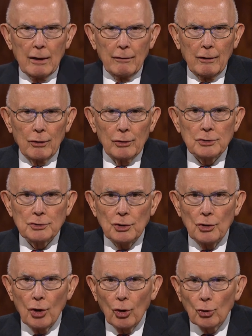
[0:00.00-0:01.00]
"There is
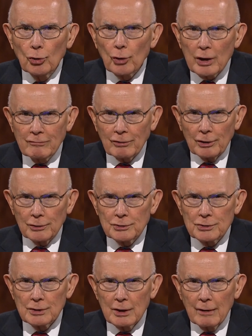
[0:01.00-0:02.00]
no
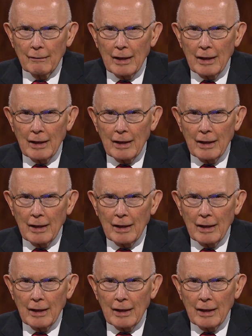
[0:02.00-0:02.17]
grievance